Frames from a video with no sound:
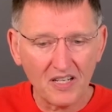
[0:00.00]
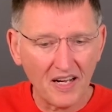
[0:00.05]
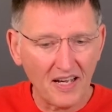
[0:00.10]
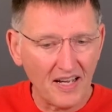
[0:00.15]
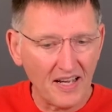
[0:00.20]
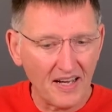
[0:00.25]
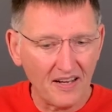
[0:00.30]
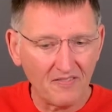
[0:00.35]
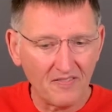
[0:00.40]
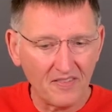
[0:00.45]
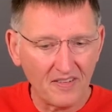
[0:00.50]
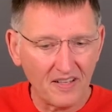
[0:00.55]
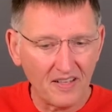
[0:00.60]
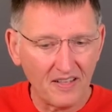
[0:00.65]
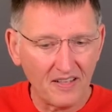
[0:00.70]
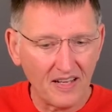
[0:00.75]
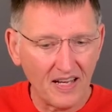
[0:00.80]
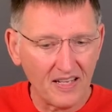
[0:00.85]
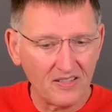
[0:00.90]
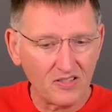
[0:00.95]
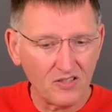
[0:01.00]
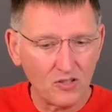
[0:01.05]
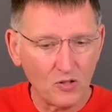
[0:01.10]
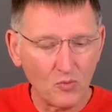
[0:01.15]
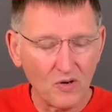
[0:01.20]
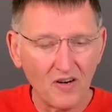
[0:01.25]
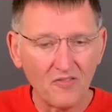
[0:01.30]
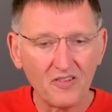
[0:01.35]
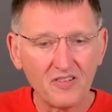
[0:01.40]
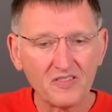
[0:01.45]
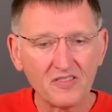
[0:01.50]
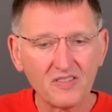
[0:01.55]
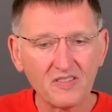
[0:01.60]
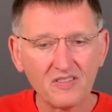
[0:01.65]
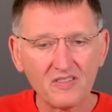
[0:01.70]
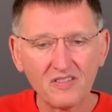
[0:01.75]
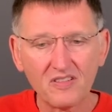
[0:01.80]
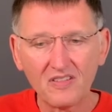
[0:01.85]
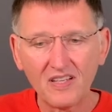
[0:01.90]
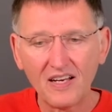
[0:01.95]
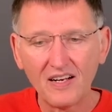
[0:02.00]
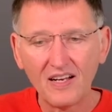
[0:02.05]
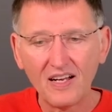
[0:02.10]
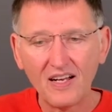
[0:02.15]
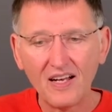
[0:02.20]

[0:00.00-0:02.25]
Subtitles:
It has 2 references to that.